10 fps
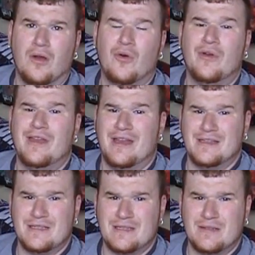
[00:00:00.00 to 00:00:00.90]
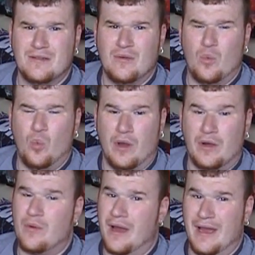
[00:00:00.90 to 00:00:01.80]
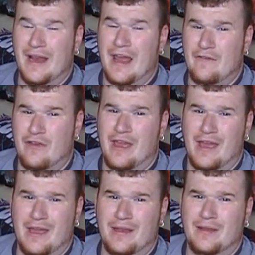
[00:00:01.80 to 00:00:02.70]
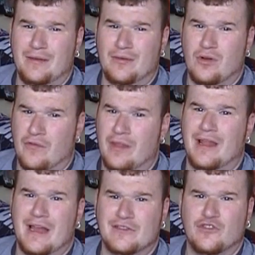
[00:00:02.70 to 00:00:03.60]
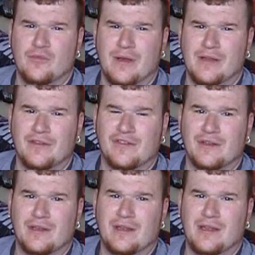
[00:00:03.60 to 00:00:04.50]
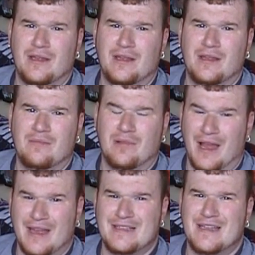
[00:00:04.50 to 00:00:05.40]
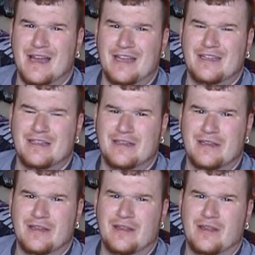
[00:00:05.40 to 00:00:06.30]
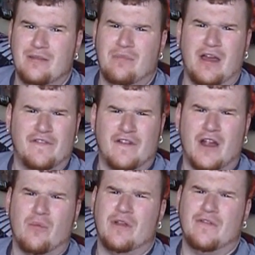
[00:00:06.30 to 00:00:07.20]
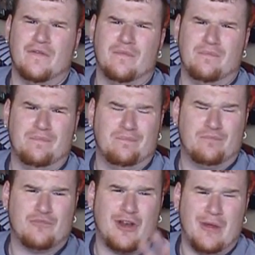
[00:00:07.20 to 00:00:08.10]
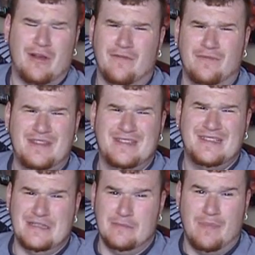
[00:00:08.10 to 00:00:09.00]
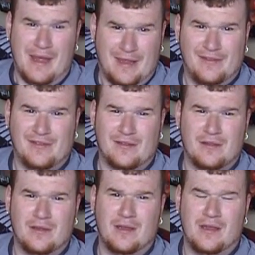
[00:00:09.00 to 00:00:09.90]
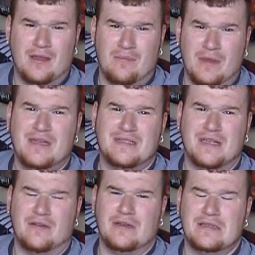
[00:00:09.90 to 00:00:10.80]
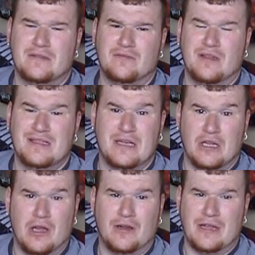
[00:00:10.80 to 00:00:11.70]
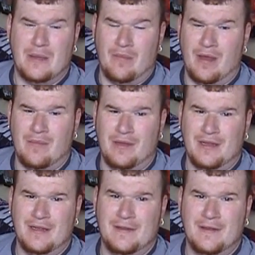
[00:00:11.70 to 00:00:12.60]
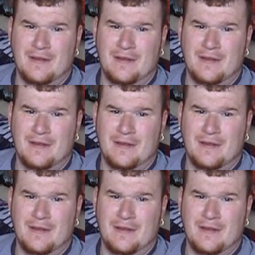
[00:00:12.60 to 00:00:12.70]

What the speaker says: Oh yes, what a ride have we had over the last few months. Blackest Night, by far probably one of DC's best miniseries, at least in a long time in my opinion.